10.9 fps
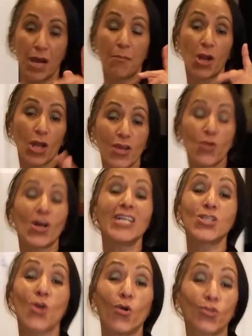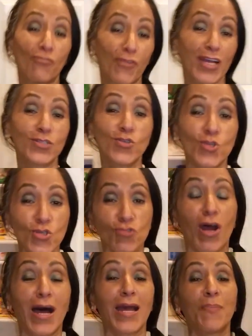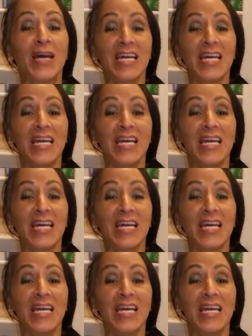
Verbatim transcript: now, I'm gonna let you guys go. Don't forget to subscribe.